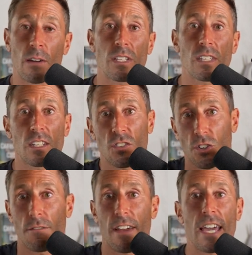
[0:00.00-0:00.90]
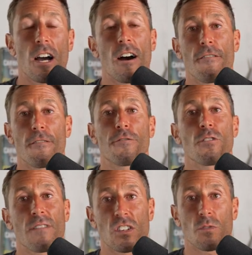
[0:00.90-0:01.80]
and we did a survey of
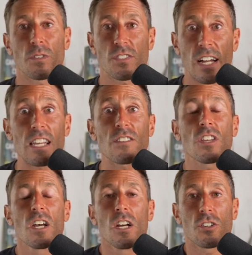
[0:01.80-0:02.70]
fruit and vegetable studies